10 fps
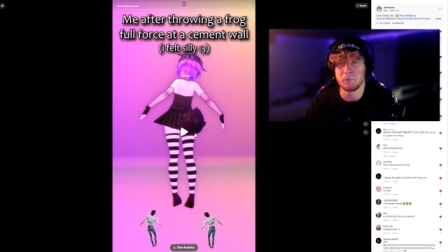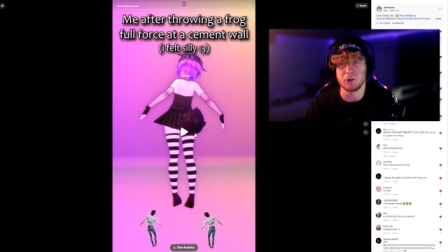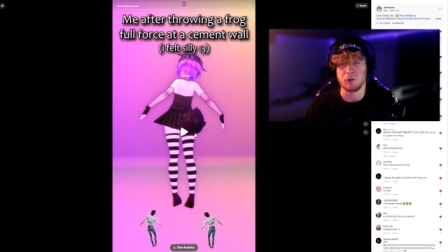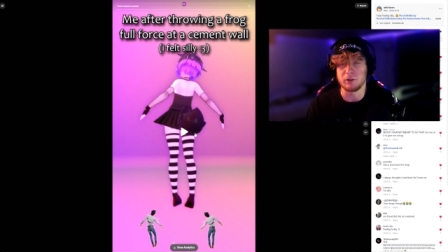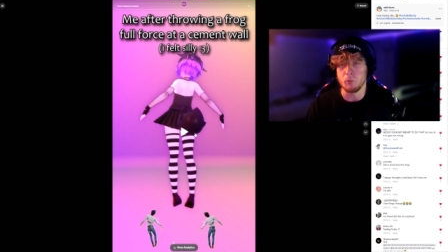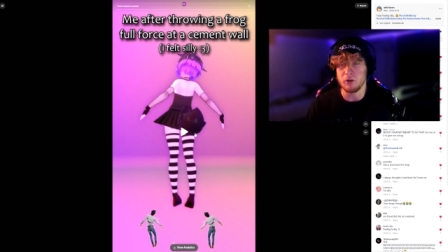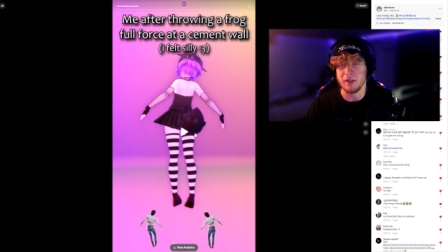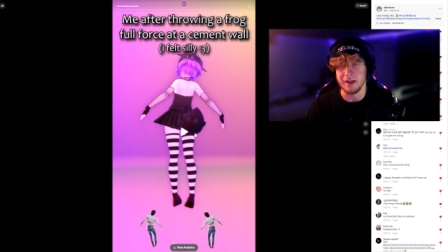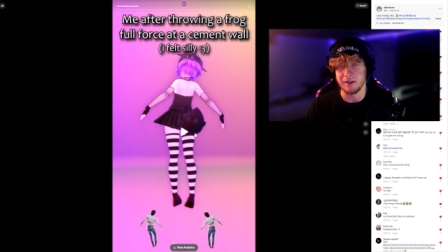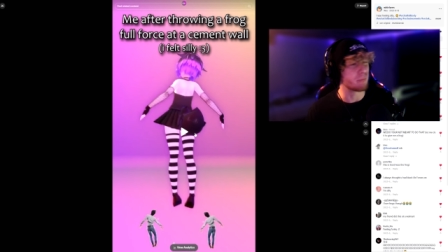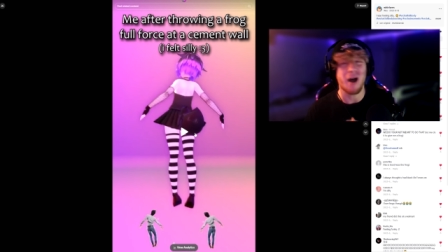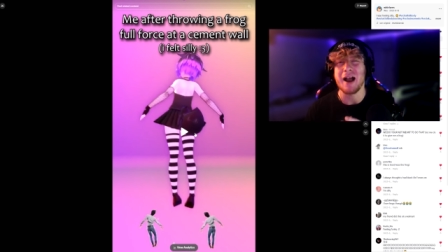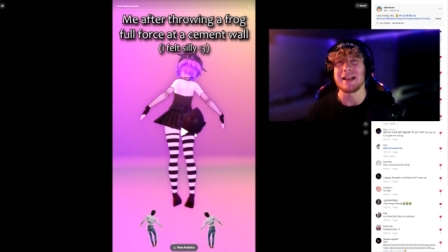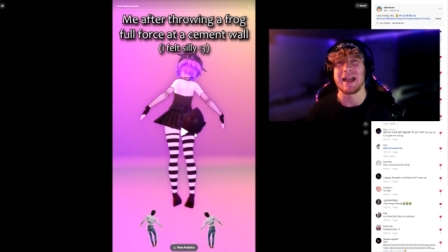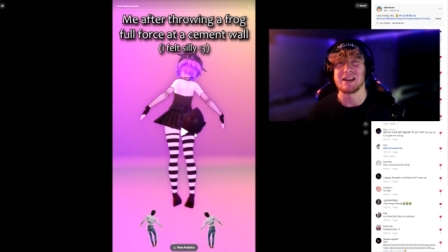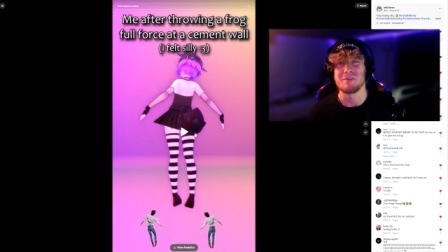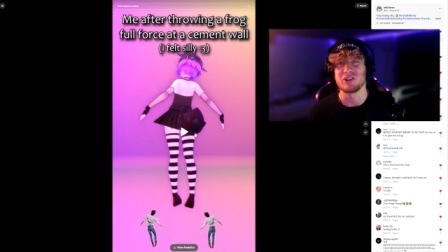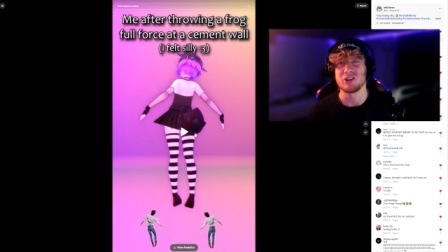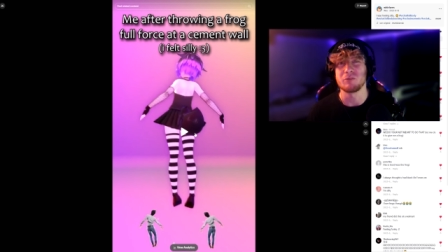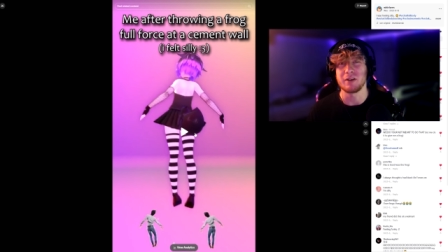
So it's more like body animation,